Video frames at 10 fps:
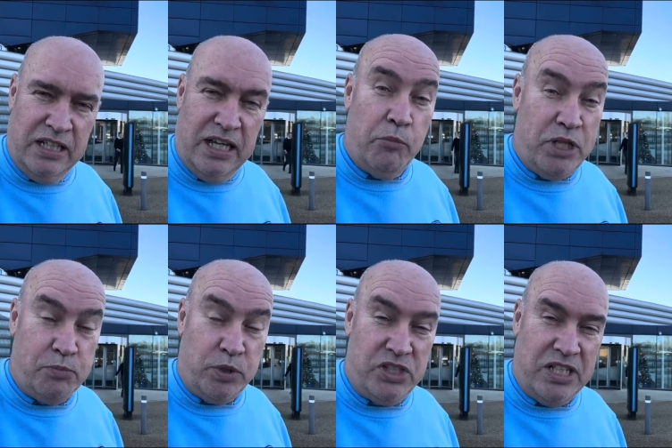but he's
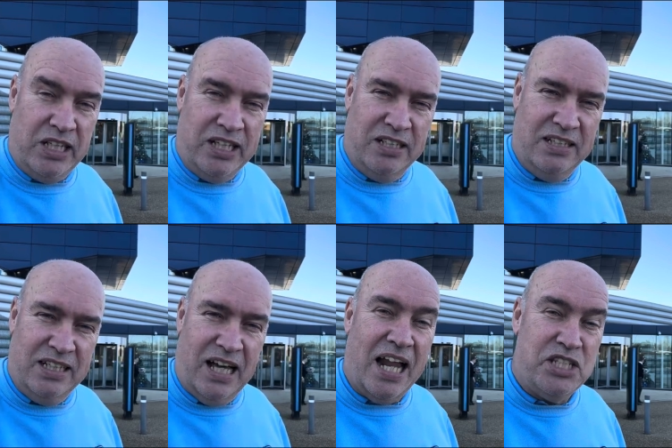Brazilian
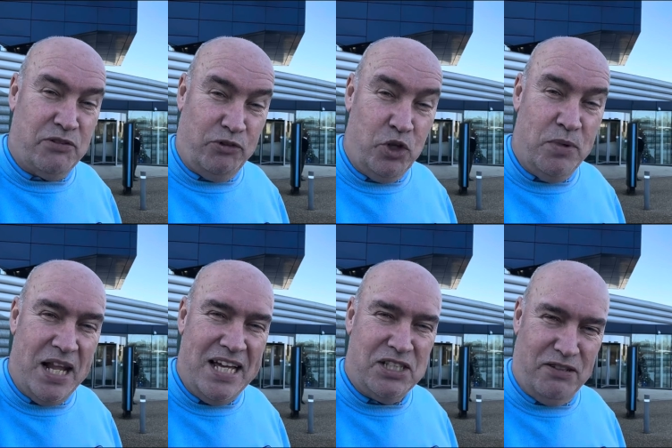and he's a
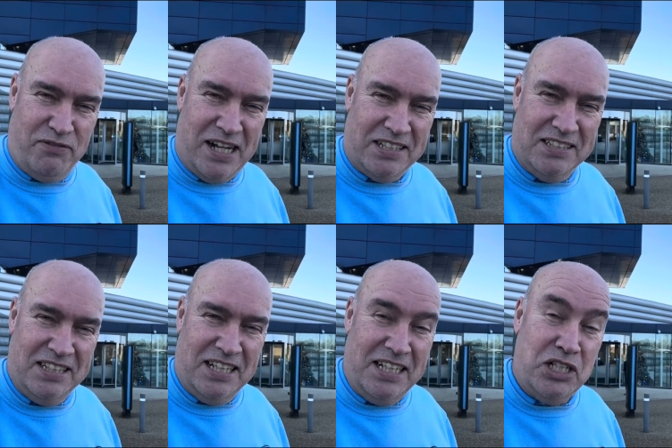Fluminense fan
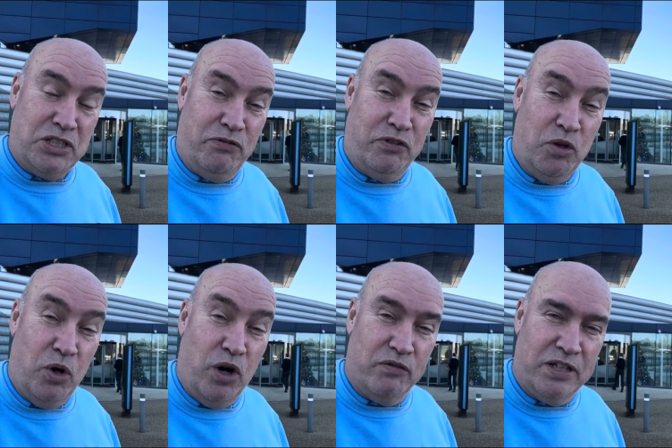and he actually flew
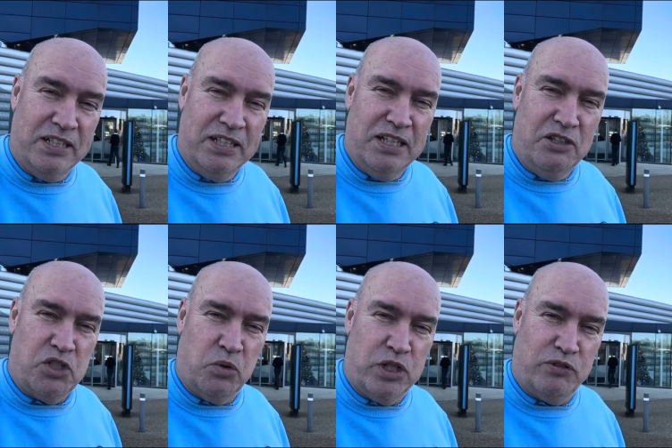over to
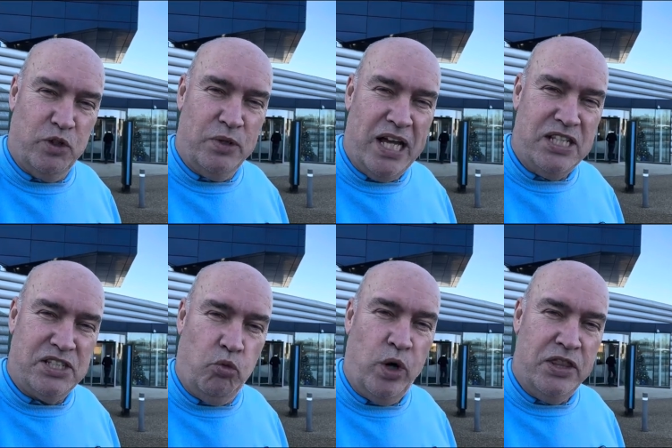watch Fluminense
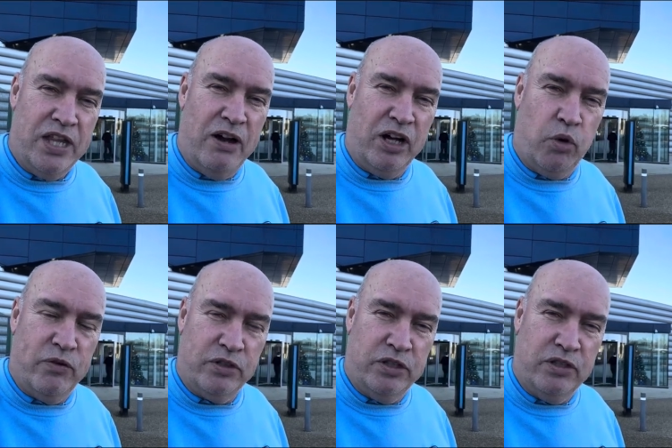win their
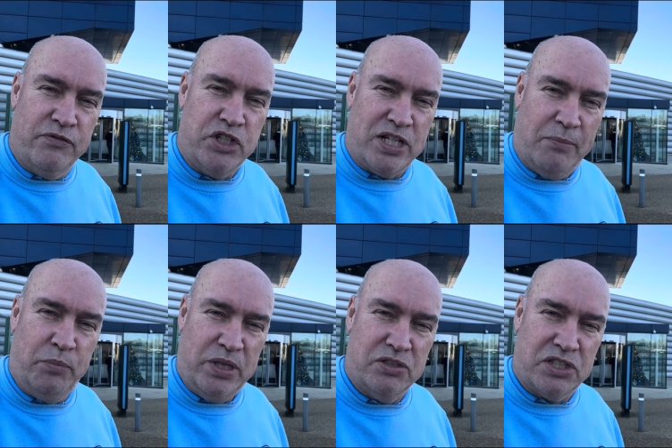equivalent of the
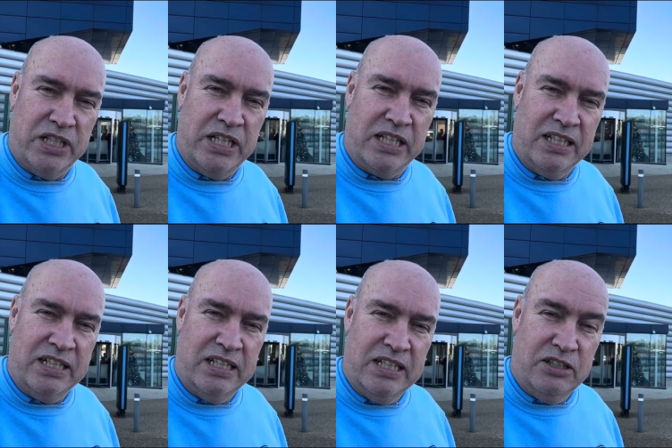Champions League.
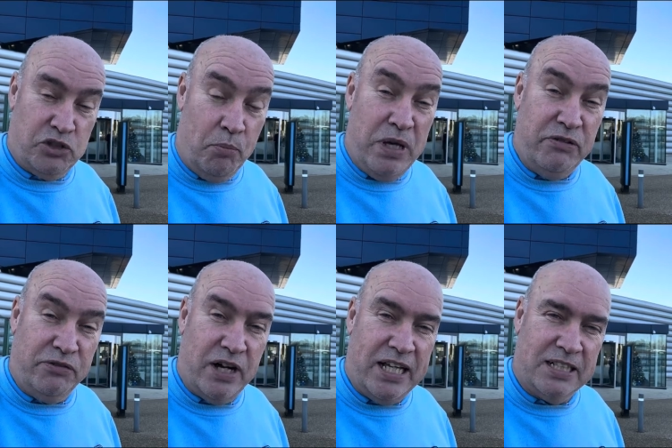So meet
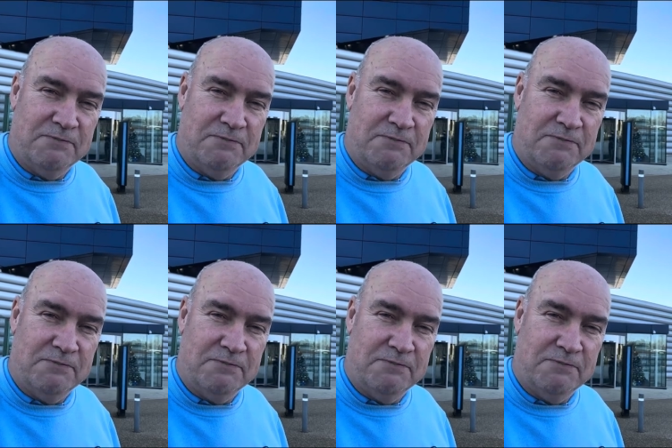Fred.